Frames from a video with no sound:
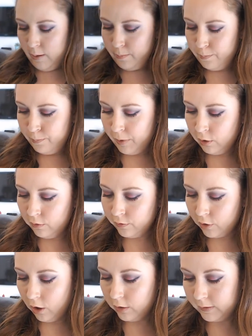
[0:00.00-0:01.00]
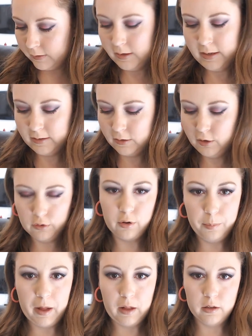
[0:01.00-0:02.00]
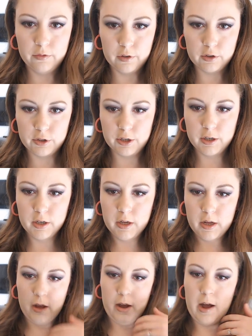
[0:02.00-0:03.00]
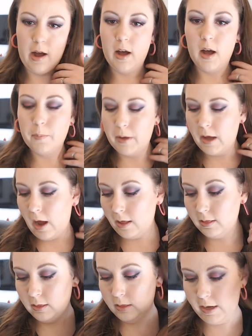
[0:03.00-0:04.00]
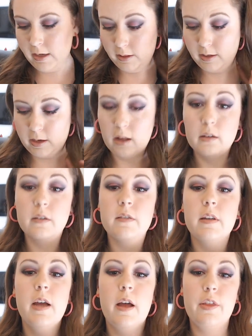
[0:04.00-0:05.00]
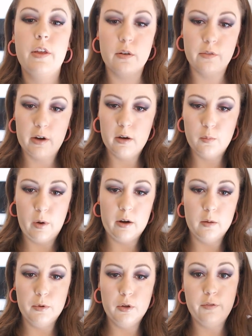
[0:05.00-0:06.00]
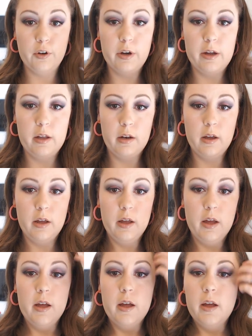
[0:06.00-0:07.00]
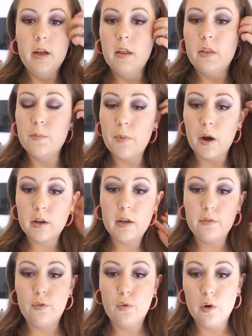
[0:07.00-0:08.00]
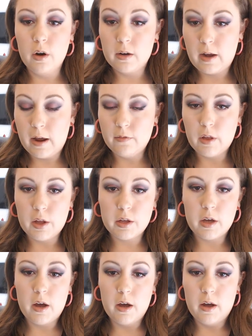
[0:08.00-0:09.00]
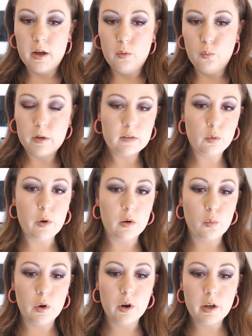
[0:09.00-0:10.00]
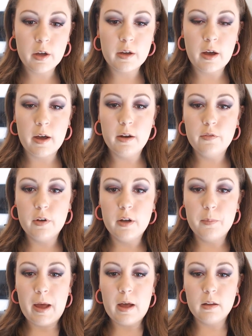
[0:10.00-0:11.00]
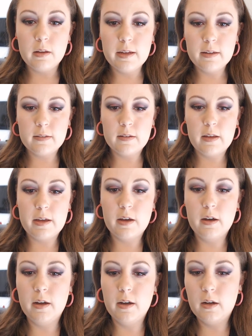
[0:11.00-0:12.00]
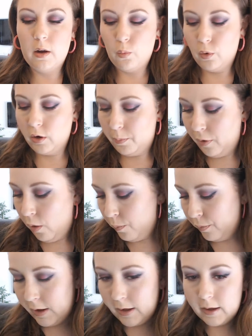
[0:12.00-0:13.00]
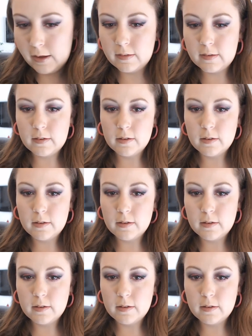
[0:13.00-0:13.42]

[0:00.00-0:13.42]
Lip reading: But overall, it's a neutral palette for sure. I like the colors in it. I think they're very wearable if you're in the market for kind of like what to wear to work kind of a palette, like a work appropriate